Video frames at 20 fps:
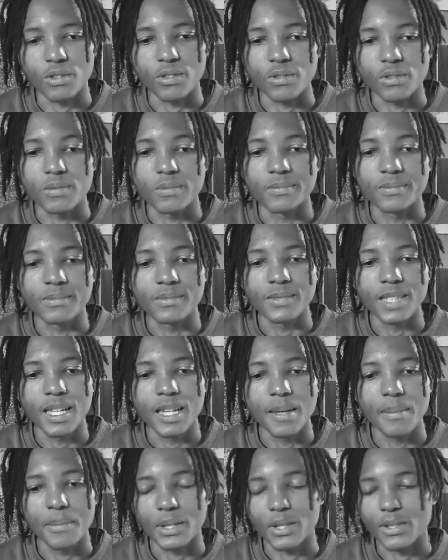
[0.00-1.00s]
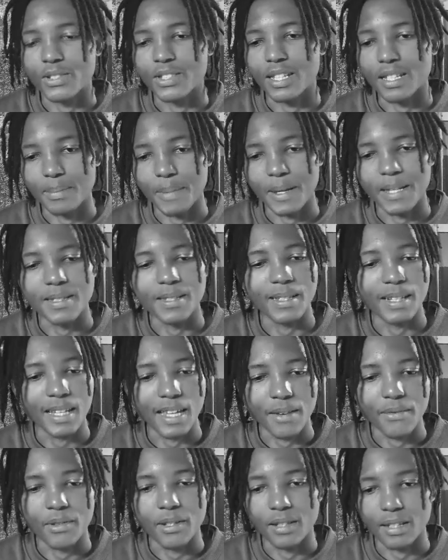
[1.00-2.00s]
you. because it's basically
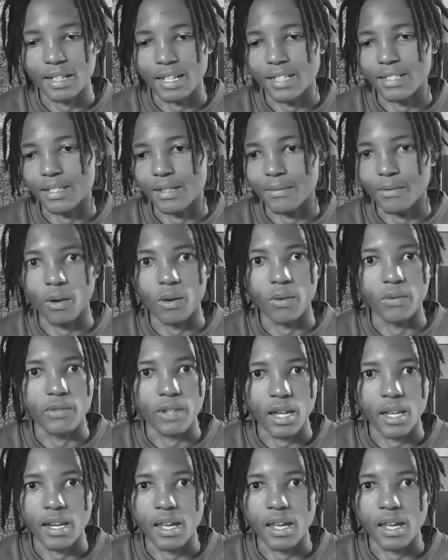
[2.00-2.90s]
everything that's involved in